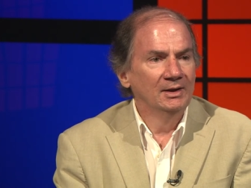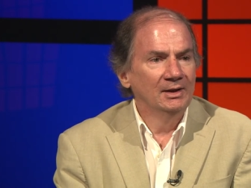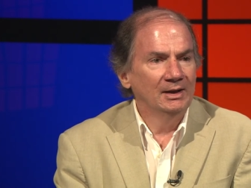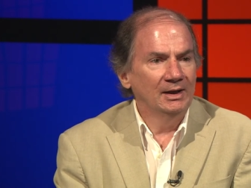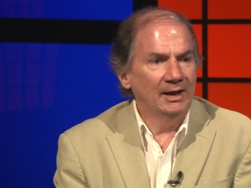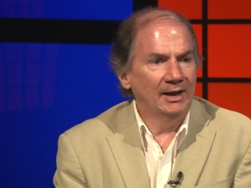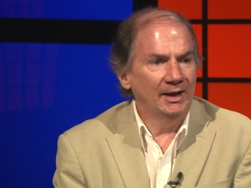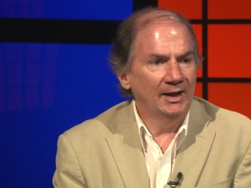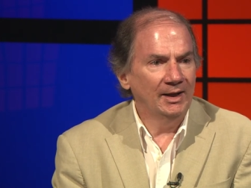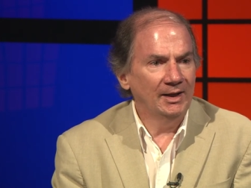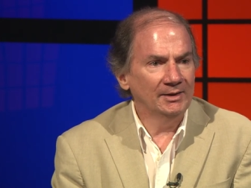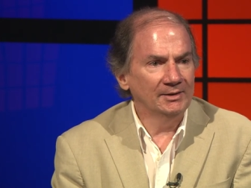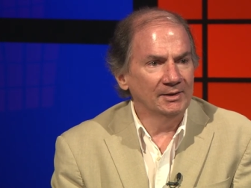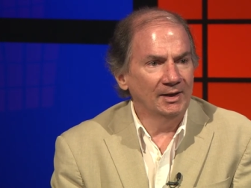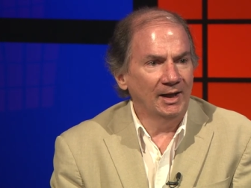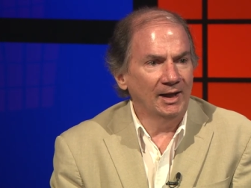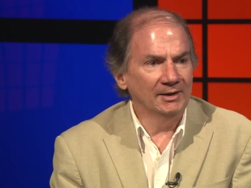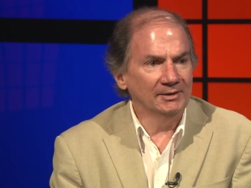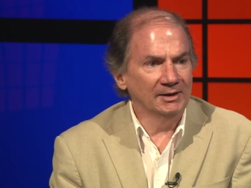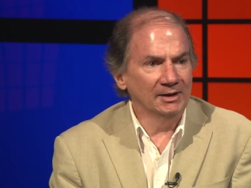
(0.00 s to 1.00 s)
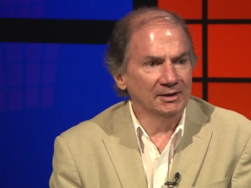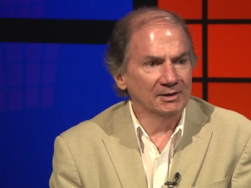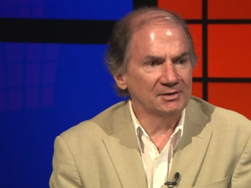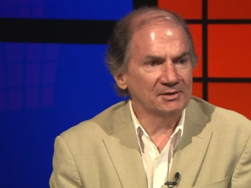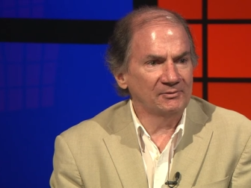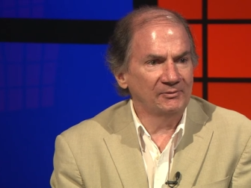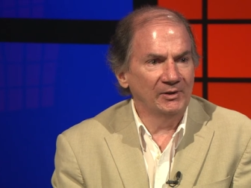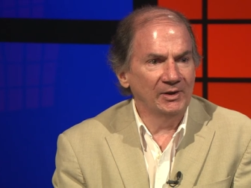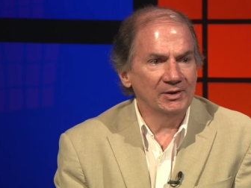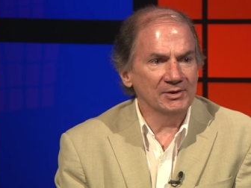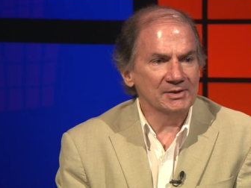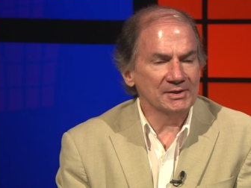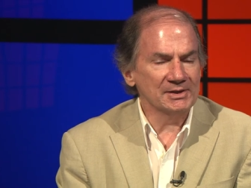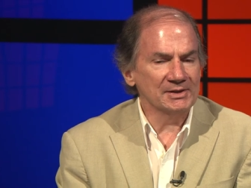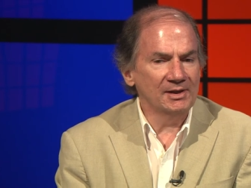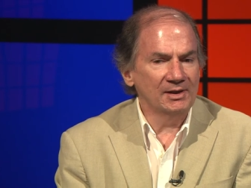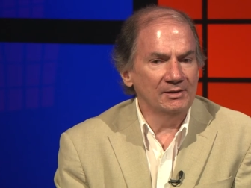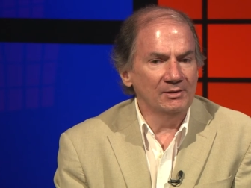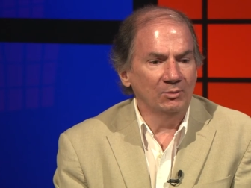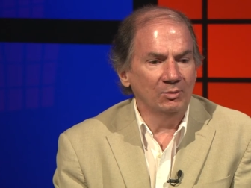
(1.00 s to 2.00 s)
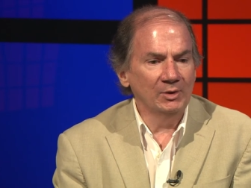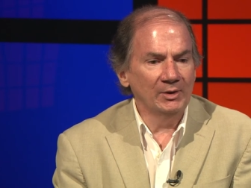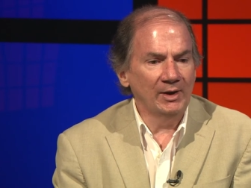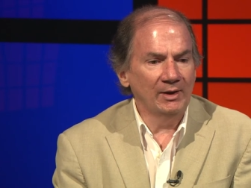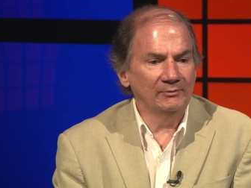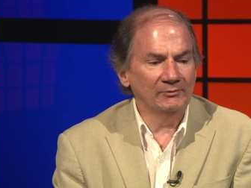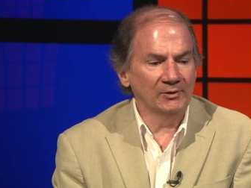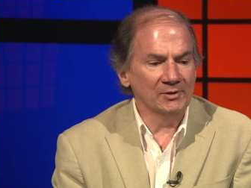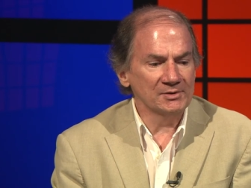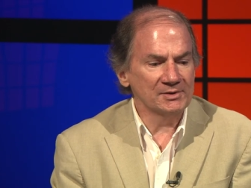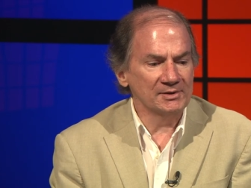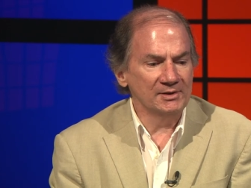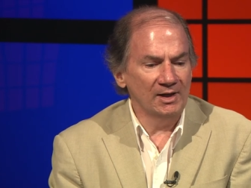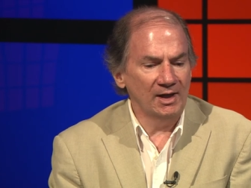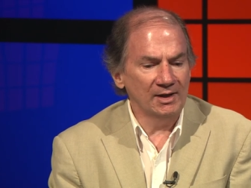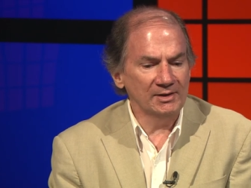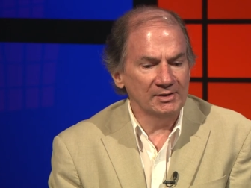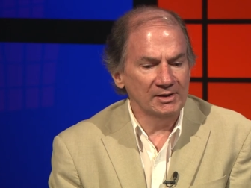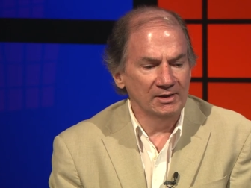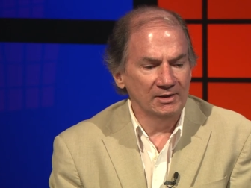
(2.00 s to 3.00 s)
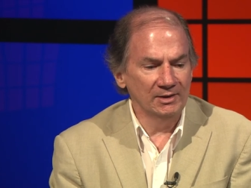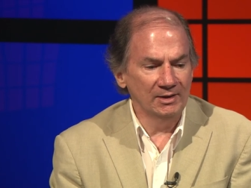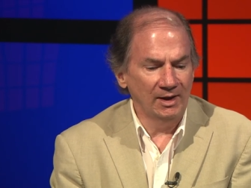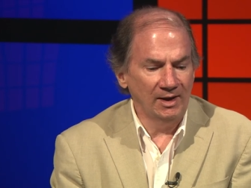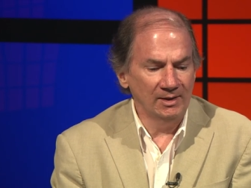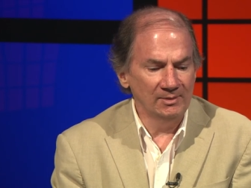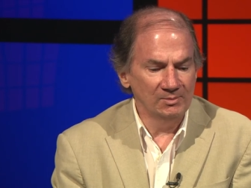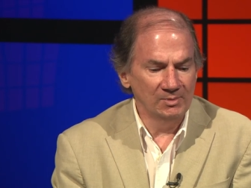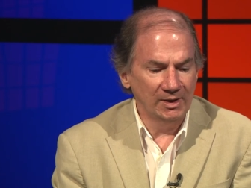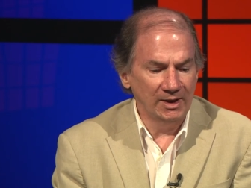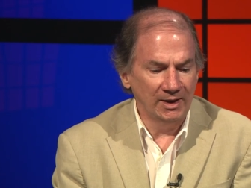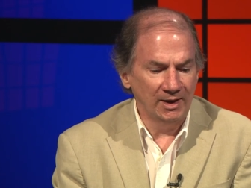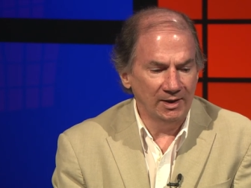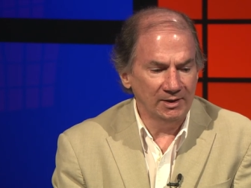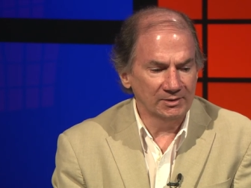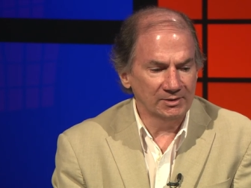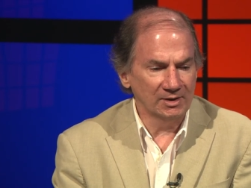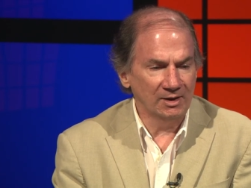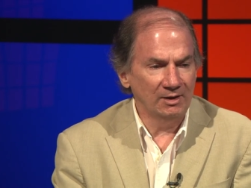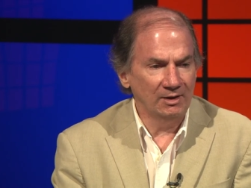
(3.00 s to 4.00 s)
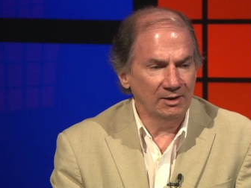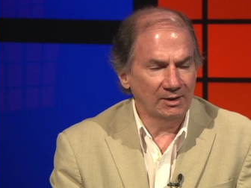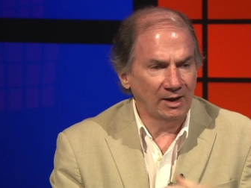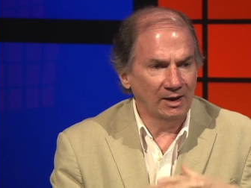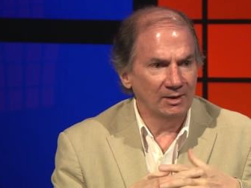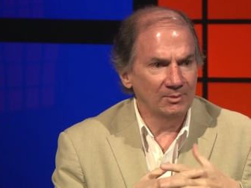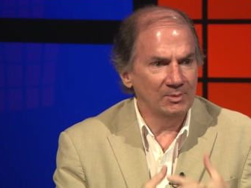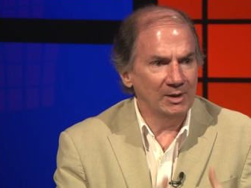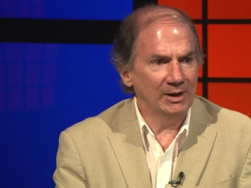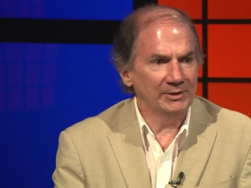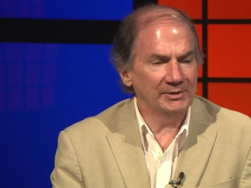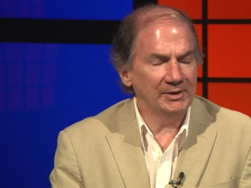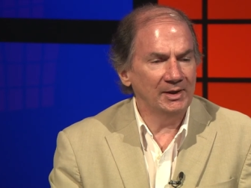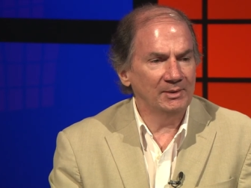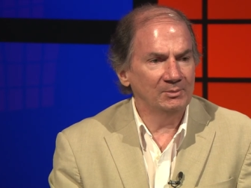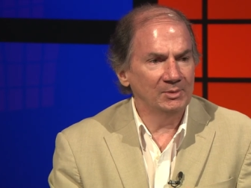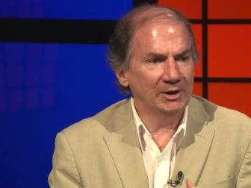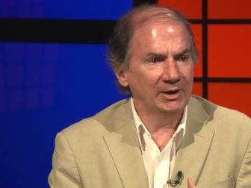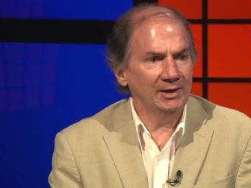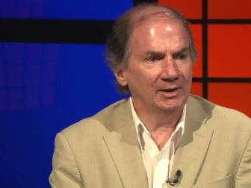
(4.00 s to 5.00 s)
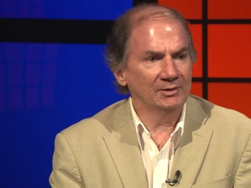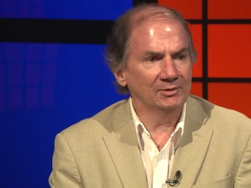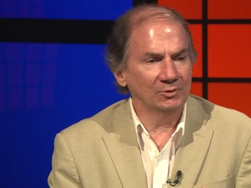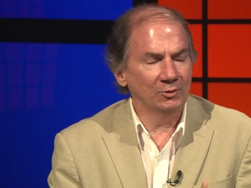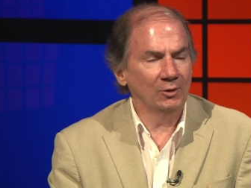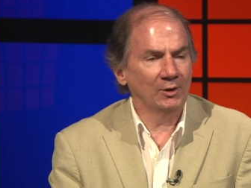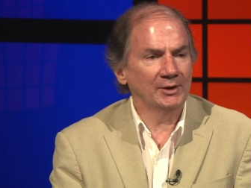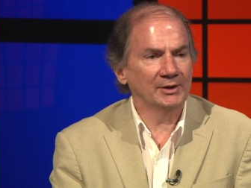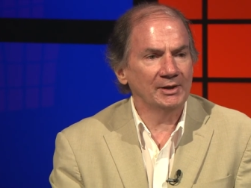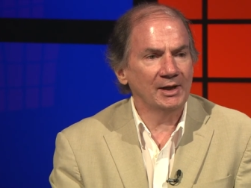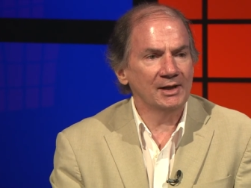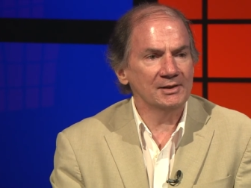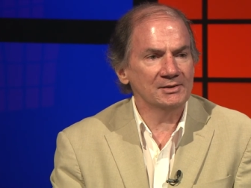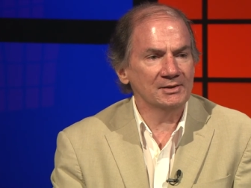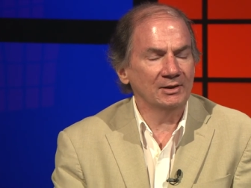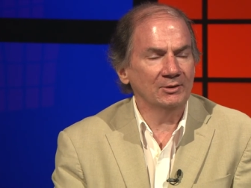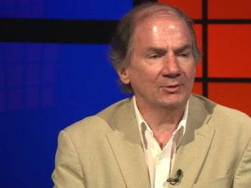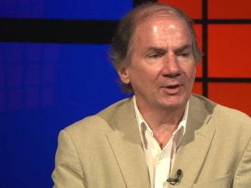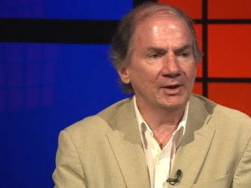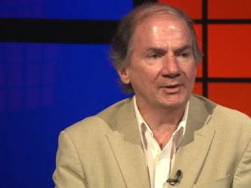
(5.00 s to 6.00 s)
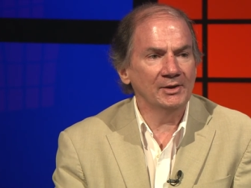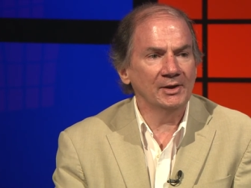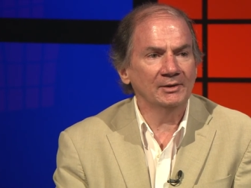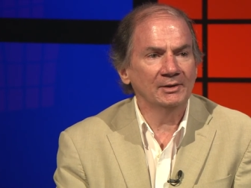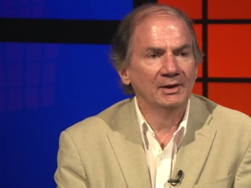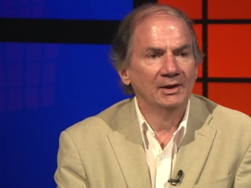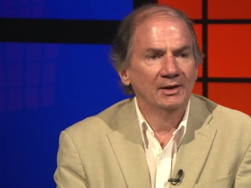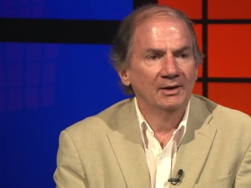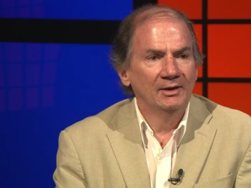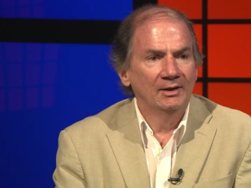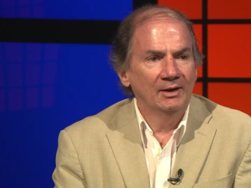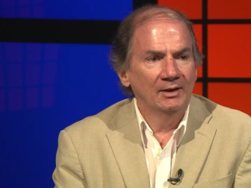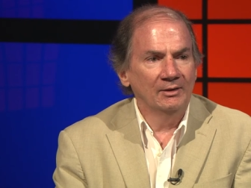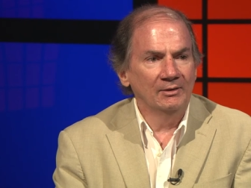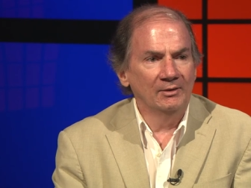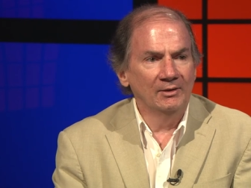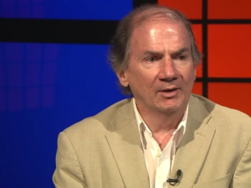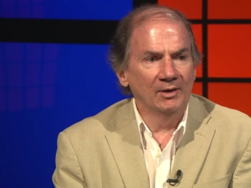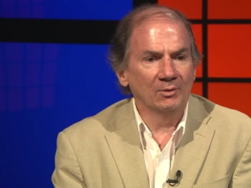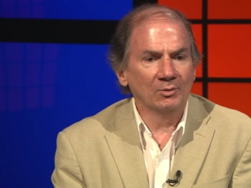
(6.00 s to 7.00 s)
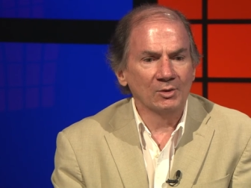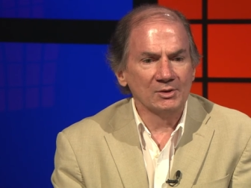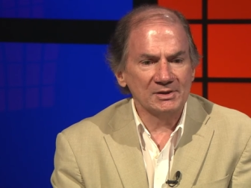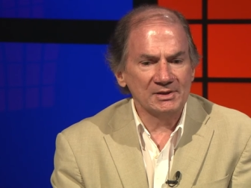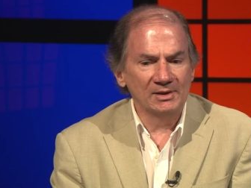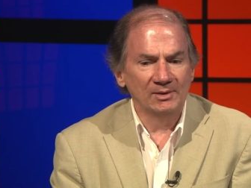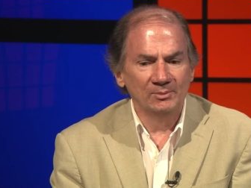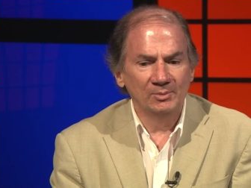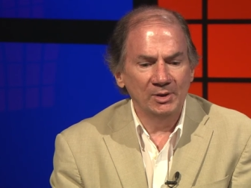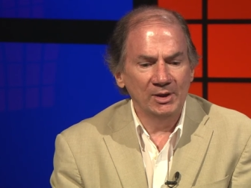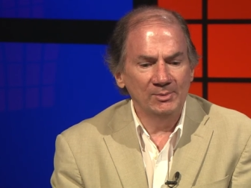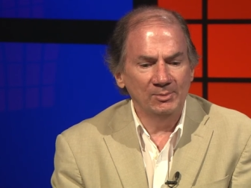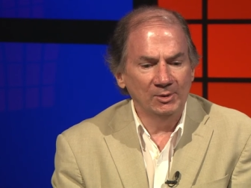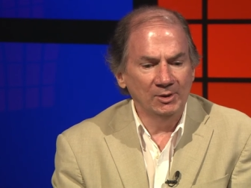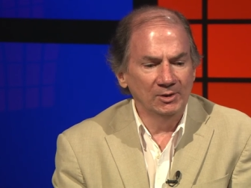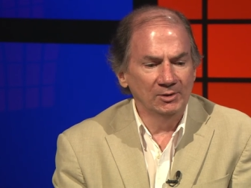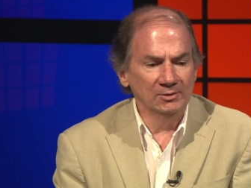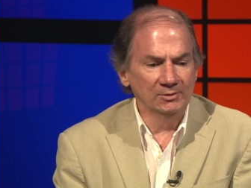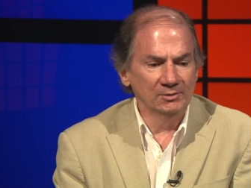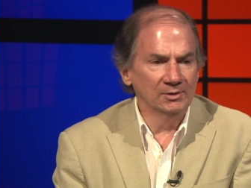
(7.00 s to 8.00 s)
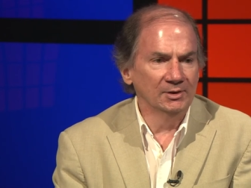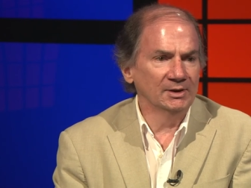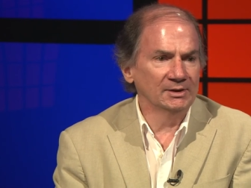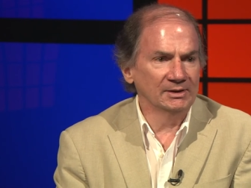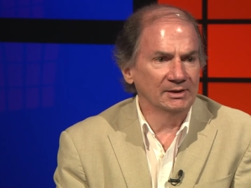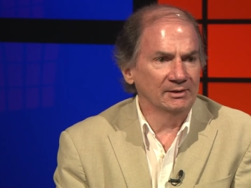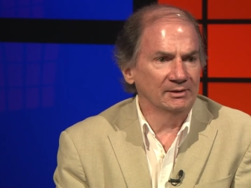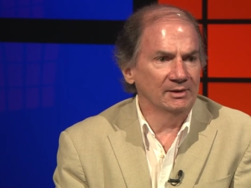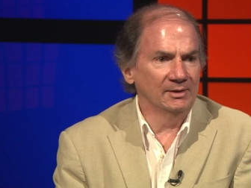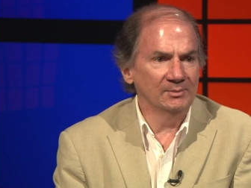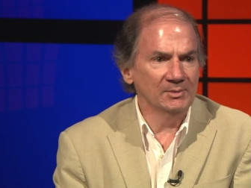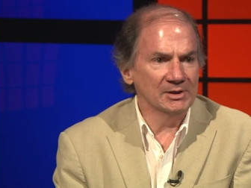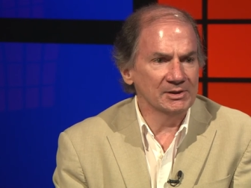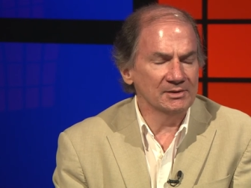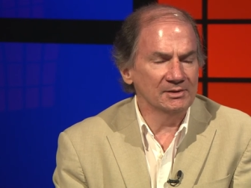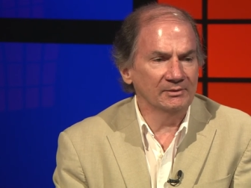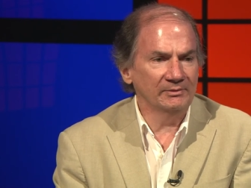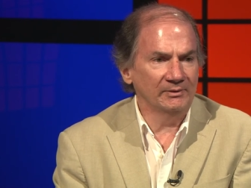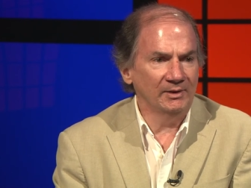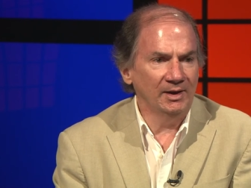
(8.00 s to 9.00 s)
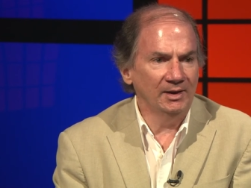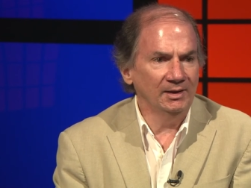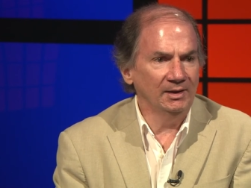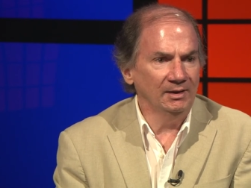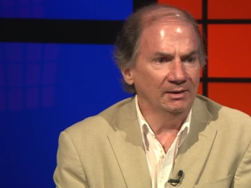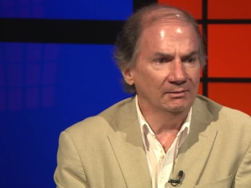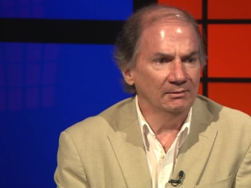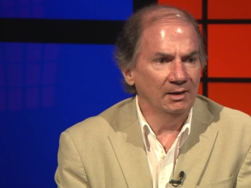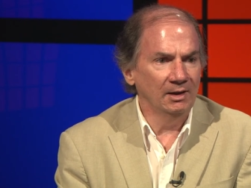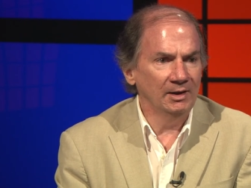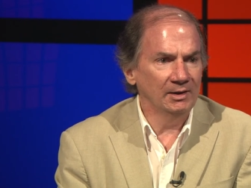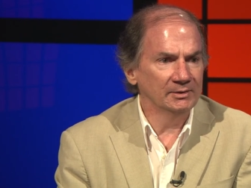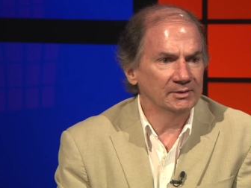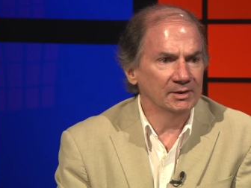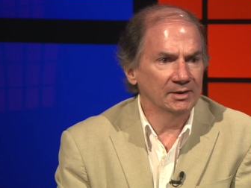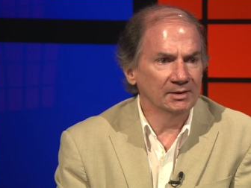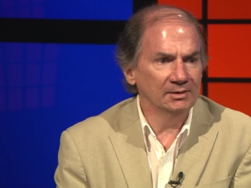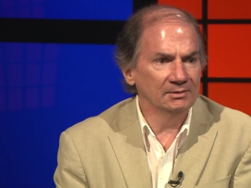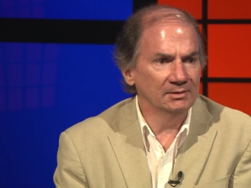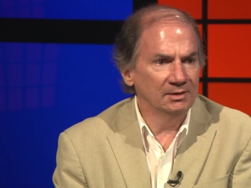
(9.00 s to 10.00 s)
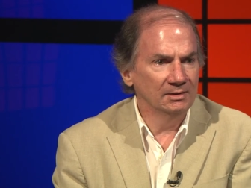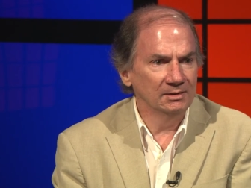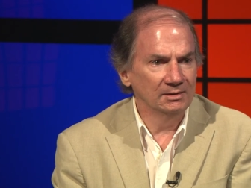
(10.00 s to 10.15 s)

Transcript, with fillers: And I think it's fair to say that when they first got here and began talking about that, began organizing around that, there were some people who looked at them as if they had landed